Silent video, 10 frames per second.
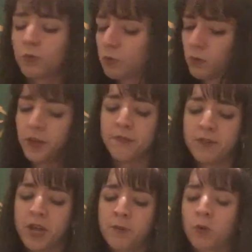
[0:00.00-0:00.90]
one of
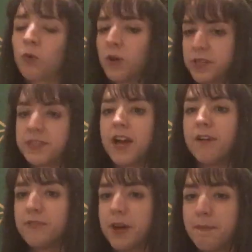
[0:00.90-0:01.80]
them, or one set
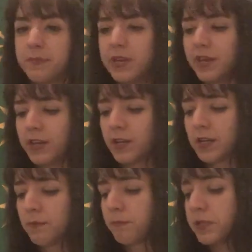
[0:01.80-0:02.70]
of them, being
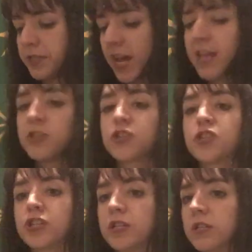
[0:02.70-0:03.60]

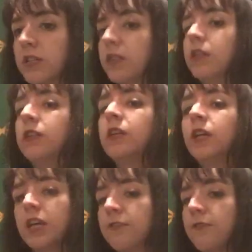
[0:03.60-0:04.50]
potential
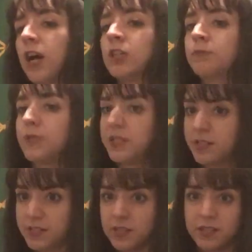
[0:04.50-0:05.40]

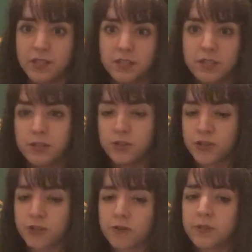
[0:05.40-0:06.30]
involvement in an
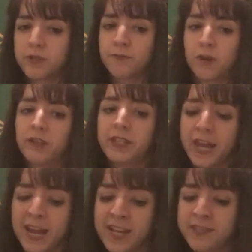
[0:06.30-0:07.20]
insurance fraud
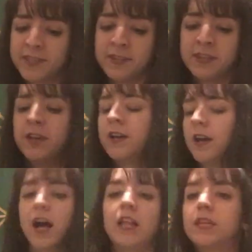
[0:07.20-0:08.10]
case. And
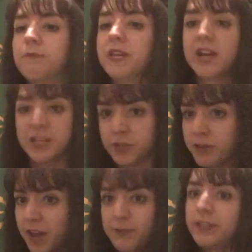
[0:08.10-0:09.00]
I'll admit I
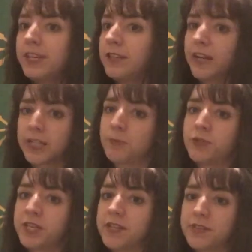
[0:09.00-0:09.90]
don't have the legal
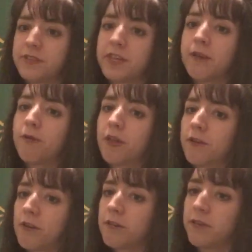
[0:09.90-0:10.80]
expertise to say
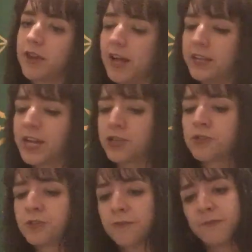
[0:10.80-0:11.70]
whether the
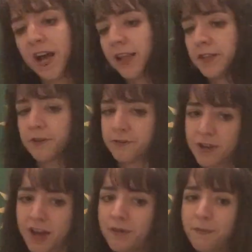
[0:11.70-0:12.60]
allegations are valid or
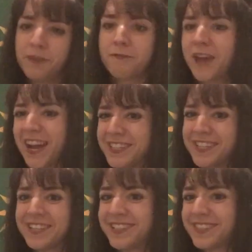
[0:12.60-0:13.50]
not, but the fact
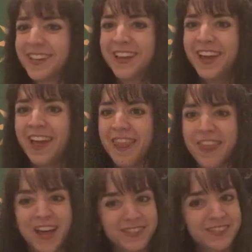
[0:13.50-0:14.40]
is
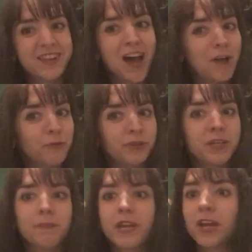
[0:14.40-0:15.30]
that's not
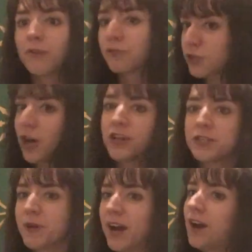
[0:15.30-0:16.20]
really being talked
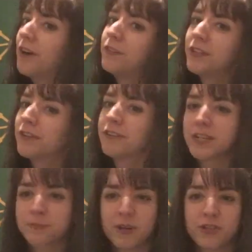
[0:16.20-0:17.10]
about nearly
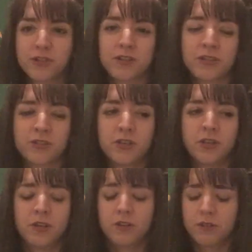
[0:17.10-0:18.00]
as much as
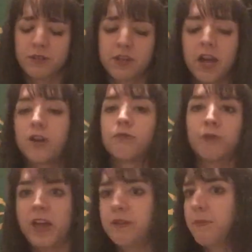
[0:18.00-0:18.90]
the kind of
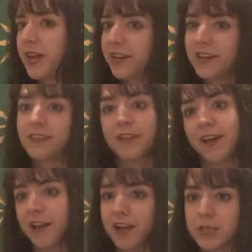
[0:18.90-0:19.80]
red baiting
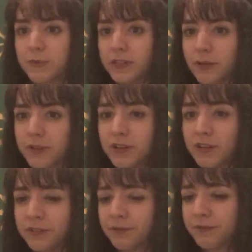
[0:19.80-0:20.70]
that has been going
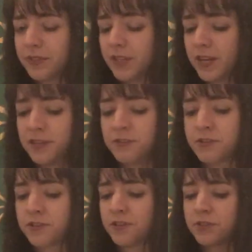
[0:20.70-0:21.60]
on. And
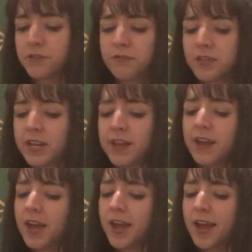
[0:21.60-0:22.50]
certainly
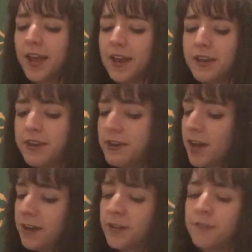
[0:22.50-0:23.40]

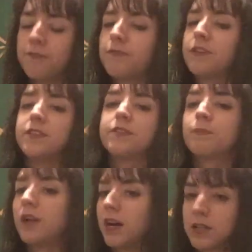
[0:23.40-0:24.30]
none of this
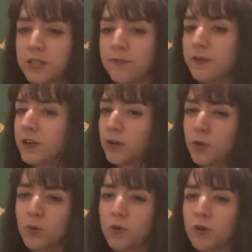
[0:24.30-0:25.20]
blogosphere
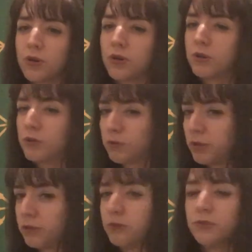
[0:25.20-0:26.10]
or
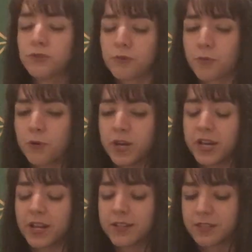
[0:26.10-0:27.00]
local news
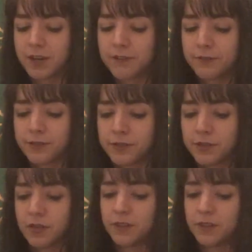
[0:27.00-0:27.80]
reporting has covered